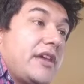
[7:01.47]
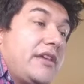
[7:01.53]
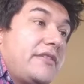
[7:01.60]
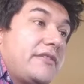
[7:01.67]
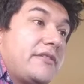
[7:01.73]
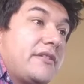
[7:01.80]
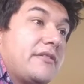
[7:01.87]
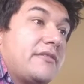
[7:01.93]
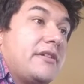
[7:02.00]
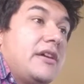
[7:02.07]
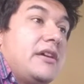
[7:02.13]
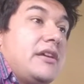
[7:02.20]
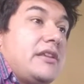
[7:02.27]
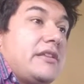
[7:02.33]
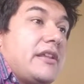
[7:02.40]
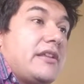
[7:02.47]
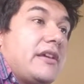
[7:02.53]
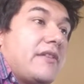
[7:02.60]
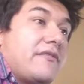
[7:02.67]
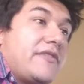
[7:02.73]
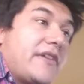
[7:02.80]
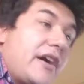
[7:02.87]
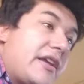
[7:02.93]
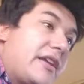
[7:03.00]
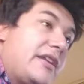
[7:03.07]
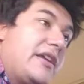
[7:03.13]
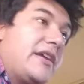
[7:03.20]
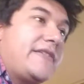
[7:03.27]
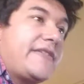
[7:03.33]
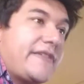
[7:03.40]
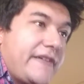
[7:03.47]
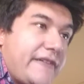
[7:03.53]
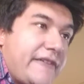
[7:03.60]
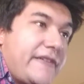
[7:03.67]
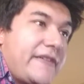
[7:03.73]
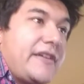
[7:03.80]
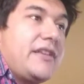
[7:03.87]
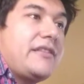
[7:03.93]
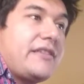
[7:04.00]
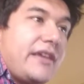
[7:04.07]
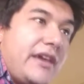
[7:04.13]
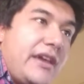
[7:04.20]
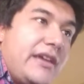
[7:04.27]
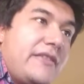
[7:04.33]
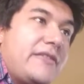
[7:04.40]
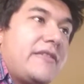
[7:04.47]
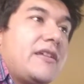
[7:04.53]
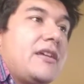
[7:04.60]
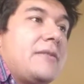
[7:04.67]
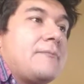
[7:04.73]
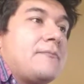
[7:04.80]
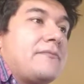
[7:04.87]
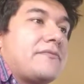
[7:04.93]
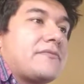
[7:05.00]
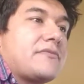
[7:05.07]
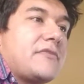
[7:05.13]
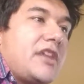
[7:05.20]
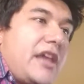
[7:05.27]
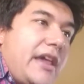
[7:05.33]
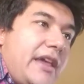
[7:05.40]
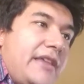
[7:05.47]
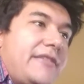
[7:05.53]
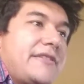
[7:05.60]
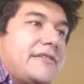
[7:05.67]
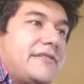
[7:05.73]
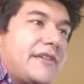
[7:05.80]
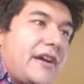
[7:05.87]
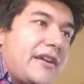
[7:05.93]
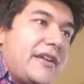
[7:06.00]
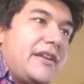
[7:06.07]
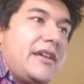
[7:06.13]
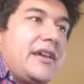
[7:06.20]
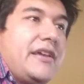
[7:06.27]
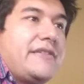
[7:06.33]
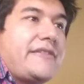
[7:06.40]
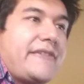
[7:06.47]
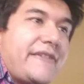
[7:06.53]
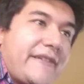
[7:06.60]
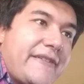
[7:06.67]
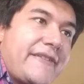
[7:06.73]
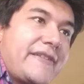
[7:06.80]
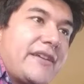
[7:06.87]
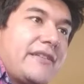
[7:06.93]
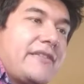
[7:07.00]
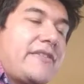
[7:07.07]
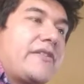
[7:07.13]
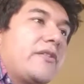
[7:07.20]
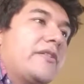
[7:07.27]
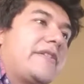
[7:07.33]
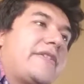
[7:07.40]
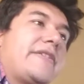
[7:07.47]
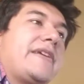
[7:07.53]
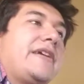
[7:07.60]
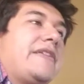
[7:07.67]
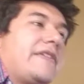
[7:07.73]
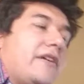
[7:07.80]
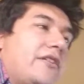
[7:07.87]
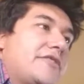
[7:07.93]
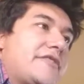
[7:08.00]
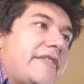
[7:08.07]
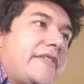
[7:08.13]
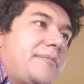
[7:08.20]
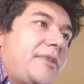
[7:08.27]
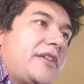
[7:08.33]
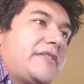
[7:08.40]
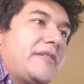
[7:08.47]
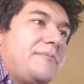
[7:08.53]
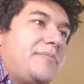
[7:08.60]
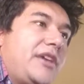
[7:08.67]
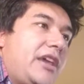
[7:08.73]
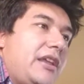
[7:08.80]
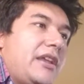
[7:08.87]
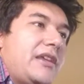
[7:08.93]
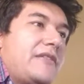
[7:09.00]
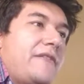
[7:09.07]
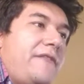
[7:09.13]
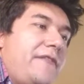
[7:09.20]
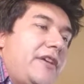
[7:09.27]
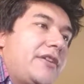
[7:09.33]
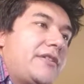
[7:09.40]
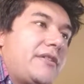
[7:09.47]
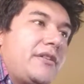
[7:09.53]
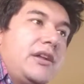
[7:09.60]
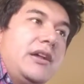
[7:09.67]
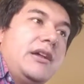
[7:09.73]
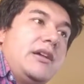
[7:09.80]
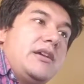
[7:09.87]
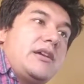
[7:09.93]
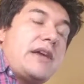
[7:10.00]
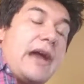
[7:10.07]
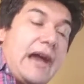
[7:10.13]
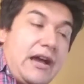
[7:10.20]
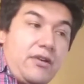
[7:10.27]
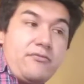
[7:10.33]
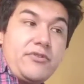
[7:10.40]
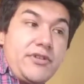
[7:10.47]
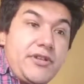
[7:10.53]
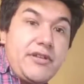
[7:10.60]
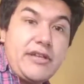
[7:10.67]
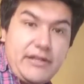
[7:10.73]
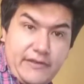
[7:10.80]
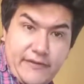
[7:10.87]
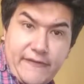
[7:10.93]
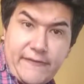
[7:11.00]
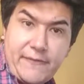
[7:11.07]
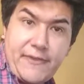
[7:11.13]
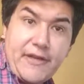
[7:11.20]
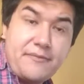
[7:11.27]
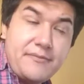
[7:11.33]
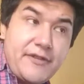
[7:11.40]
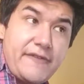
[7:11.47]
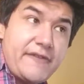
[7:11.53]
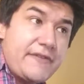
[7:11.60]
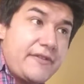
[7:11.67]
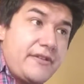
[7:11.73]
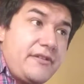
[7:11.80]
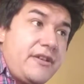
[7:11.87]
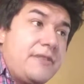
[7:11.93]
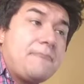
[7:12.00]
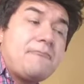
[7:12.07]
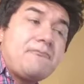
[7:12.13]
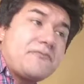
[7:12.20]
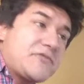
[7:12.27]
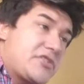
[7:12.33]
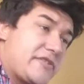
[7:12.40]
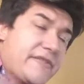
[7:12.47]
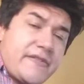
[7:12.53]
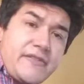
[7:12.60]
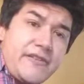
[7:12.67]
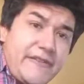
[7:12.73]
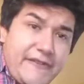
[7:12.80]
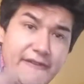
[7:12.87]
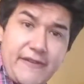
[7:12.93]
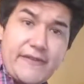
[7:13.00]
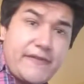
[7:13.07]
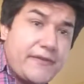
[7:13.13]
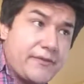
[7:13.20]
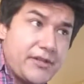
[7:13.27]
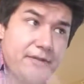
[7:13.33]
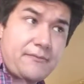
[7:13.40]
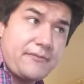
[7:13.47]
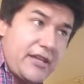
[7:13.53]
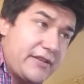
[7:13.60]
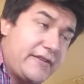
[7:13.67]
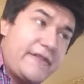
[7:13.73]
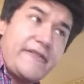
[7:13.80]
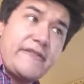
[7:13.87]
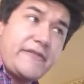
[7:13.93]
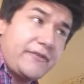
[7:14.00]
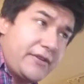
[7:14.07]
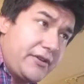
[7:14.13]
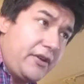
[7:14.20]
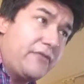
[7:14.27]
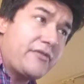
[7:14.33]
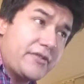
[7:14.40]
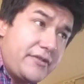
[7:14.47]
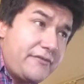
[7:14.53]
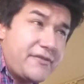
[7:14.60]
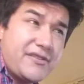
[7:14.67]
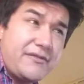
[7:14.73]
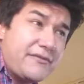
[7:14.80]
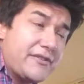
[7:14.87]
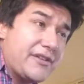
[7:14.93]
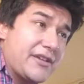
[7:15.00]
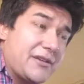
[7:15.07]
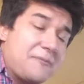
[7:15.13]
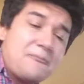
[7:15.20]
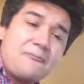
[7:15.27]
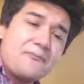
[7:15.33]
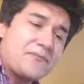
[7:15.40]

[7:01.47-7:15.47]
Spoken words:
8th note, then you have dotted 8th, 16th, 8th, 8th, dotted 8th, 16th. So it's all just about the beat and the feel. How will you get this without music theory? Just listening to it, and listen to it over and over and over again.